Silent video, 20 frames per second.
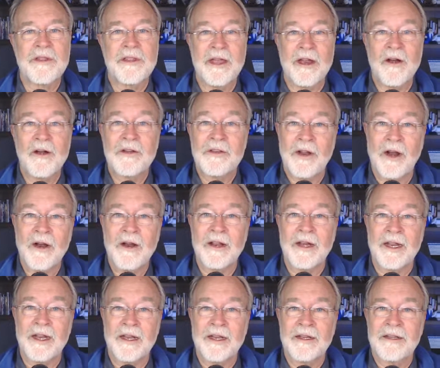their
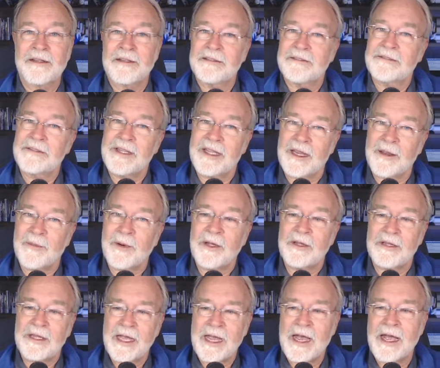targeting. Think
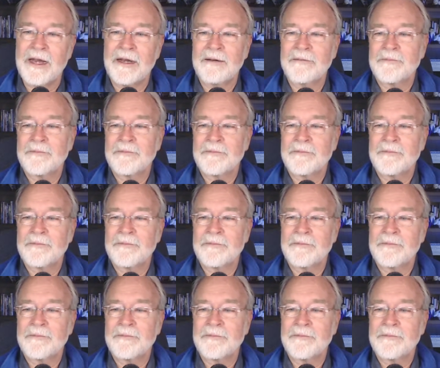about that.